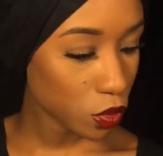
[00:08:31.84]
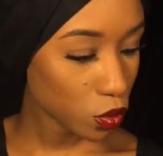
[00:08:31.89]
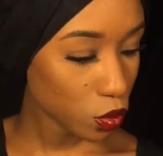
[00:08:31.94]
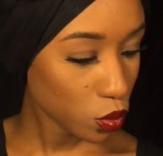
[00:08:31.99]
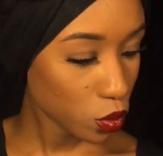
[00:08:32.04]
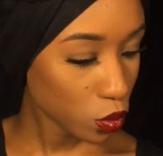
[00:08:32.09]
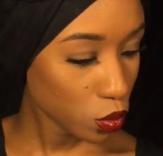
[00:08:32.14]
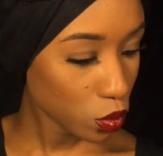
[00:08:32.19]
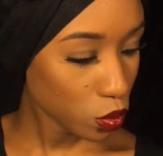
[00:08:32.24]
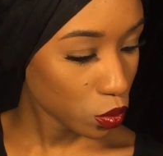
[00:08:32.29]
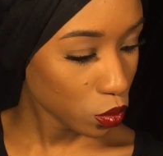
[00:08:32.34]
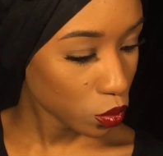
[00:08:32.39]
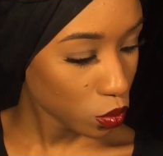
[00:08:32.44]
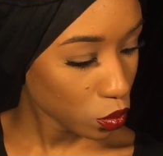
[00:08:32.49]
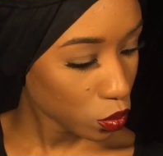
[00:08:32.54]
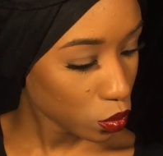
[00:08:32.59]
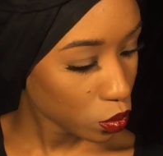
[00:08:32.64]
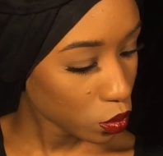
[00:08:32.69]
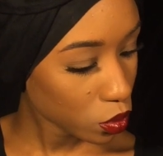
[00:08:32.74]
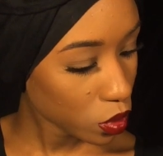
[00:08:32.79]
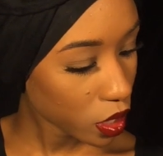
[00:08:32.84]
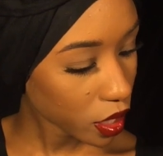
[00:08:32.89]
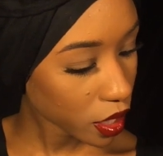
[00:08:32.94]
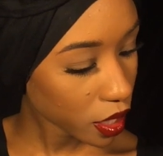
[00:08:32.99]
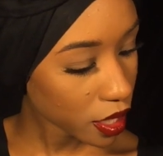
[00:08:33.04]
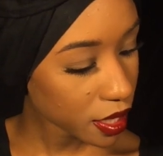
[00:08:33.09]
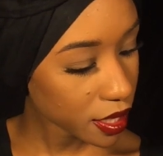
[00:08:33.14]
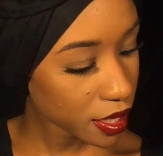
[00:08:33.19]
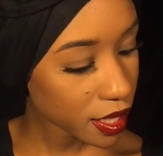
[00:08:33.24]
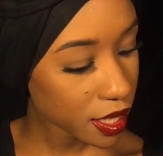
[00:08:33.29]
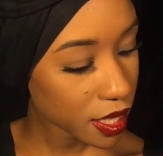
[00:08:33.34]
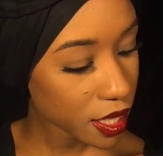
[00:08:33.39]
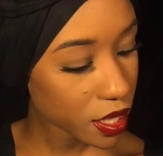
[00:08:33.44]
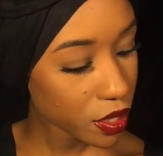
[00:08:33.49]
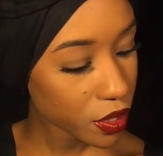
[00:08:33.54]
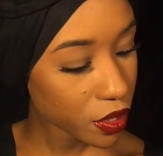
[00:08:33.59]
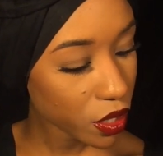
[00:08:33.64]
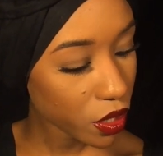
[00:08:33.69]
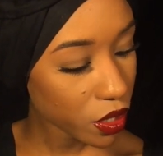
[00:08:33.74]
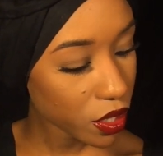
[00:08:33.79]
Ooh,
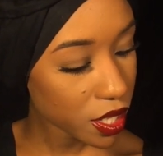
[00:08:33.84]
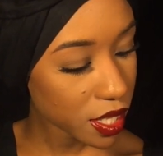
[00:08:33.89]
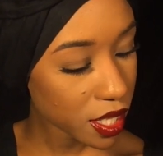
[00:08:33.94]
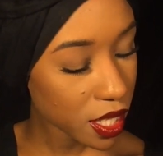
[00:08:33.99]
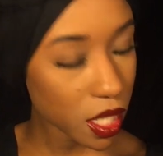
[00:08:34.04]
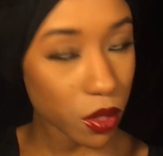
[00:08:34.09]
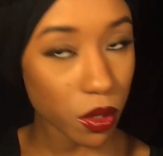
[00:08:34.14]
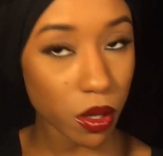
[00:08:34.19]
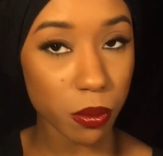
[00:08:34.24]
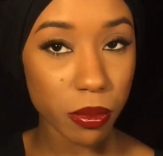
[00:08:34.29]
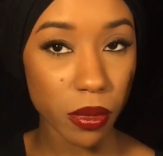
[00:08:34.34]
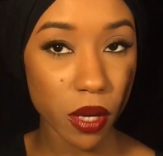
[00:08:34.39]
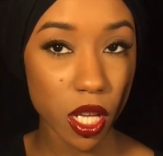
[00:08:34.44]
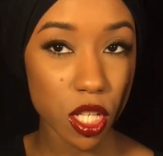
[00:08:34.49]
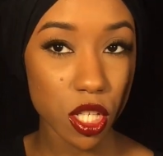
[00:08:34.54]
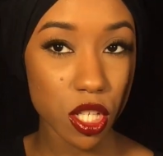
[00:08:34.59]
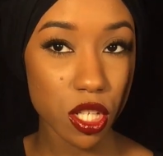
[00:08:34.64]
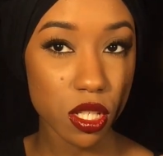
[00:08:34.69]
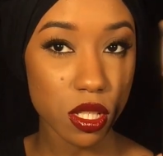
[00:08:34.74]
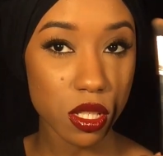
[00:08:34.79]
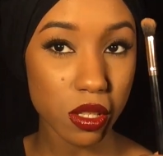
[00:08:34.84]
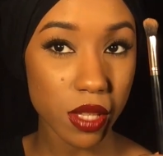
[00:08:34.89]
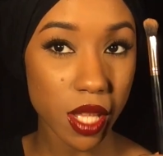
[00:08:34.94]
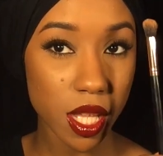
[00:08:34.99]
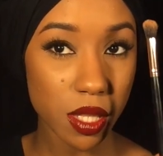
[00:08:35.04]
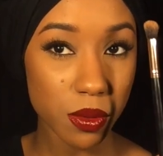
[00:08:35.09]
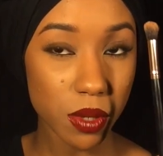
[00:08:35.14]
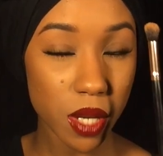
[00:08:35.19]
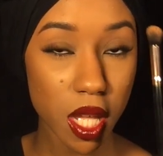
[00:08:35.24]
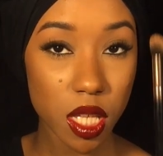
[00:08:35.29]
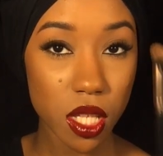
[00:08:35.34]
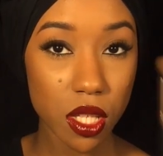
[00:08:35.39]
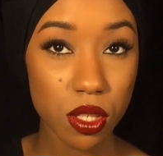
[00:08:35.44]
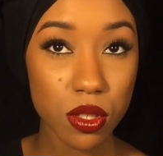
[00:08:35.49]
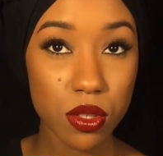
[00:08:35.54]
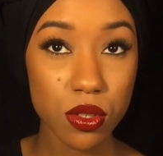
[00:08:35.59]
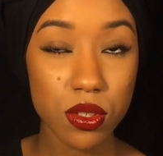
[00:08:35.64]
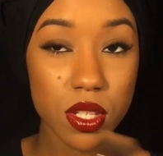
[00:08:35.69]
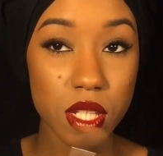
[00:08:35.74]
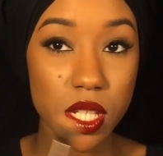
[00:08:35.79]
Conceal Your Secret brush. So that's what I
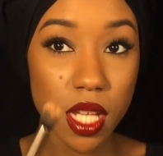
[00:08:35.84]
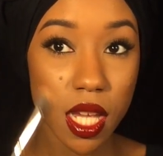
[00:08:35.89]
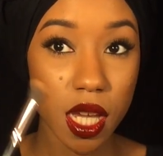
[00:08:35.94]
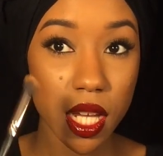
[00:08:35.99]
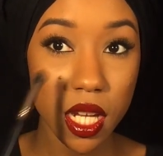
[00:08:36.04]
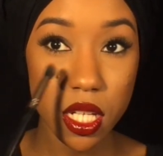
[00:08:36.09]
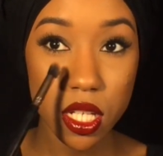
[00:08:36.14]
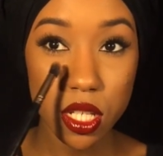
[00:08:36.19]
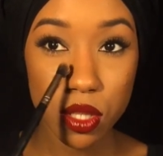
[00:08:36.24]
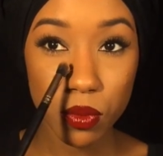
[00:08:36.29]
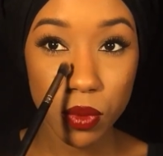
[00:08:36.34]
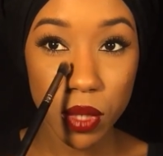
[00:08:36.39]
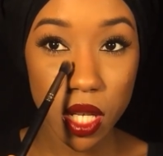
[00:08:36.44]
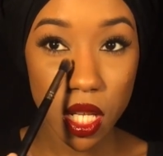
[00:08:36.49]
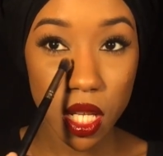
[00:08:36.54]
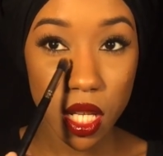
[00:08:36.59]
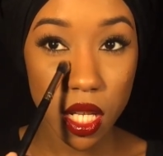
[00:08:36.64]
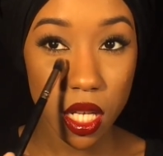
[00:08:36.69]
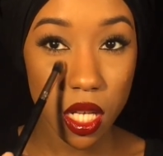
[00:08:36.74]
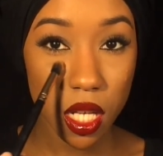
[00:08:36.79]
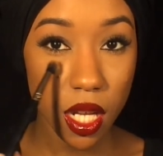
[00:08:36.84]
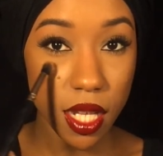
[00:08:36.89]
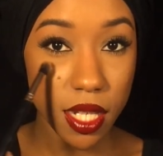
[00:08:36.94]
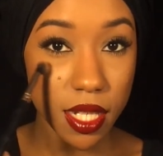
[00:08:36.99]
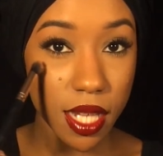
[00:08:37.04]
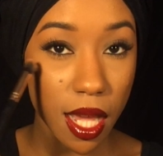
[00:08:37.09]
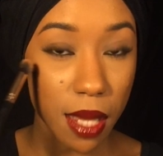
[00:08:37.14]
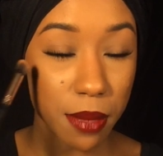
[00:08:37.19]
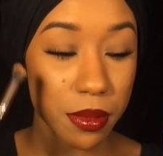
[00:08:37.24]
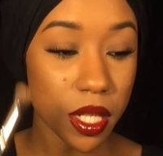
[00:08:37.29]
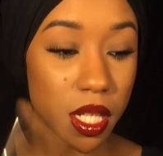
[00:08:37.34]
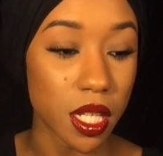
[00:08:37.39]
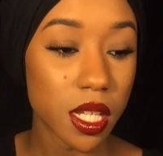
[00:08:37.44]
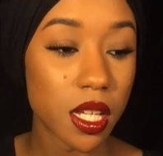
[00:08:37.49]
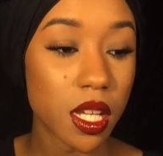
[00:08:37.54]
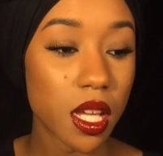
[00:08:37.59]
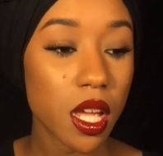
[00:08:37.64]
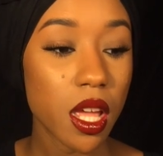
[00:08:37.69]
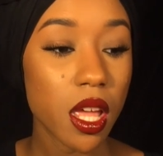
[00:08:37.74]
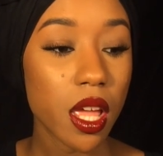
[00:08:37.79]
used, and I just went in and I dabbed
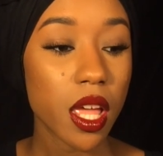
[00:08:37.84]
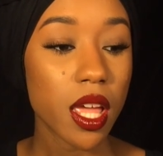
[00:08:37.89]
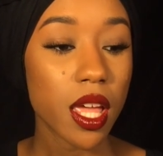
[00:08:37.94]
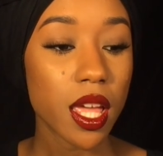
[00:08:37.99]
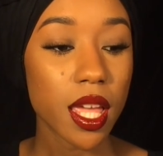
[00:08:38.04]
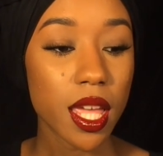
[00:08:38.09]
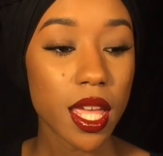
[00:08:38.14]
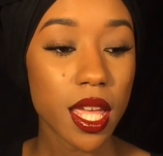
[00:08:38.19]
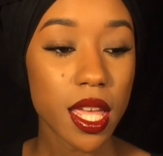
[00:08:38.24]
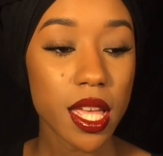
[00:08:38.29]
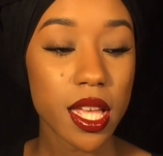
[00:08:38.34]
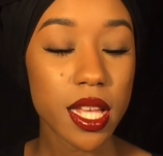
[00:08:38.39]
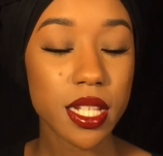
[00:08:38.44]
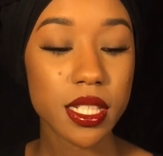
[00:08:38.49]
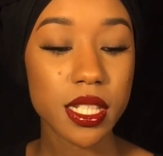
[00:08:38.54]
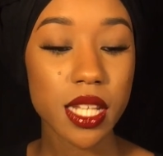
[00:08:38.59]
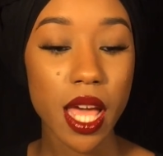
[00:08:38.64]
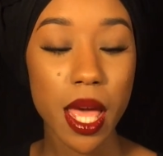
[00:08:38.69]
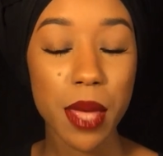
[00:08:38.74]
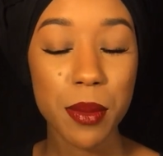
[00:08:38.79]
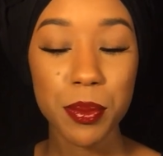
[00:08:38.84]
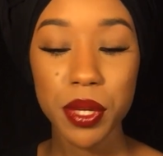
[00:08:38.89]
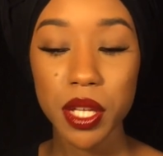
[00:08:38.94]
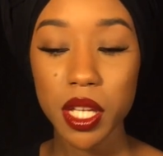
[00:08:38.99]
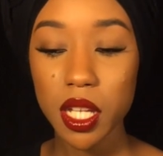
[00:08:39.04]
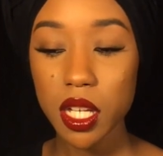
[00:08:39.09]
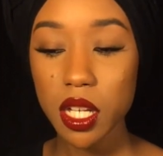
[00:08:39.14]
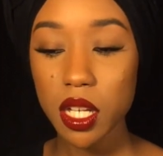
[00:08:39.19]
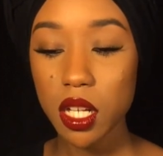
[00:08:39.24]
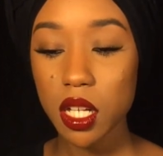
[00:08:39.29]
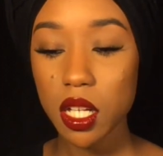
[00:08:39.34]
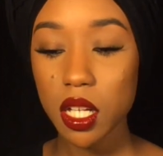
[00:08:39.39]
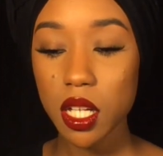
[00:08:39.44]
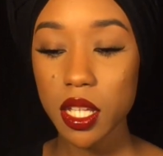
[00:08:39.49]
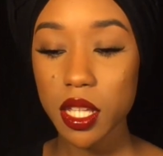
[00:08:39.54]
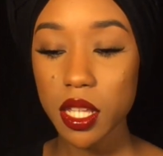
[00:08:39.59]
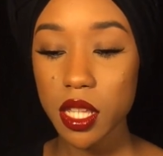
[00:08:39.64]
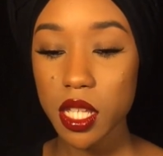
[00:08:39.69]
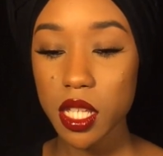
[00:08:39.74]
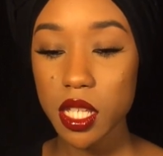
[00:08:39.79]
it, and I put it
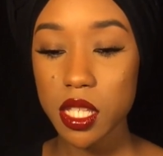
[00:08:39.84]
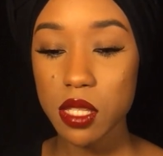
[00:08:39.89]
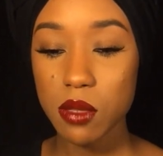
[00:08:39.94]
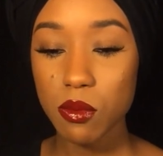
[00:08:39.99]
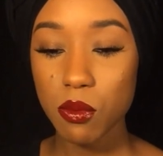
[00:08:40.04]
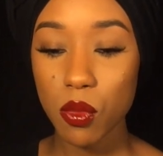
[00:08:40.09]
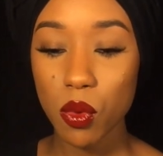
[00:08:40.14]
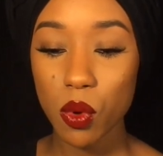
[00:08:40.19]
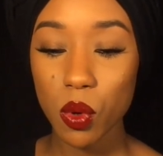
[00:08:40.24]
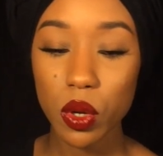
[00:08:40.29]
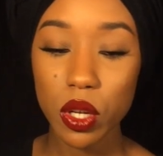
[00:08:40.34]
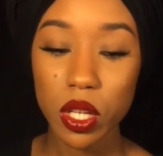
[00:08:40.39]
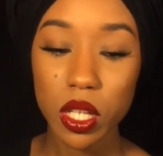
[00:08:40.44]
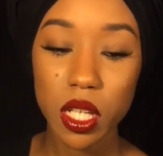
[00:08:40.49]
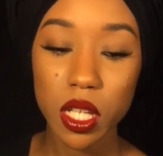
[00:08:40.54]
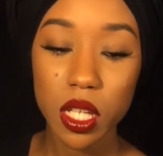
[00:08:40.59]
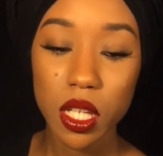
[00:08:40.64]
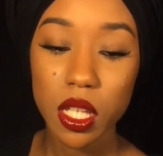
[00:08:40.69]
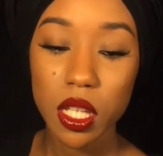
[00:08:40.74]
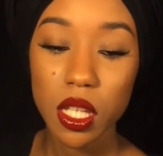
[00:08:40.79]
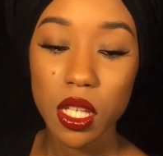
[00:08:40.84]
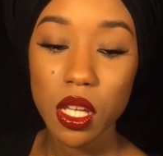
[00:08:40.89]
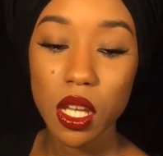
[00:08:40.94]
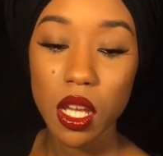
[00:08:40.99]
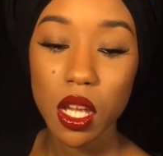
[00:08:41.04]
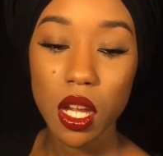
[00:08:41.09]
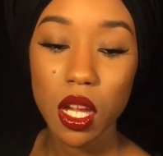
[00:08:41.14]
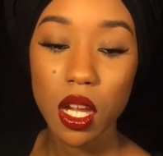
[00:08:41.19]
on this morning.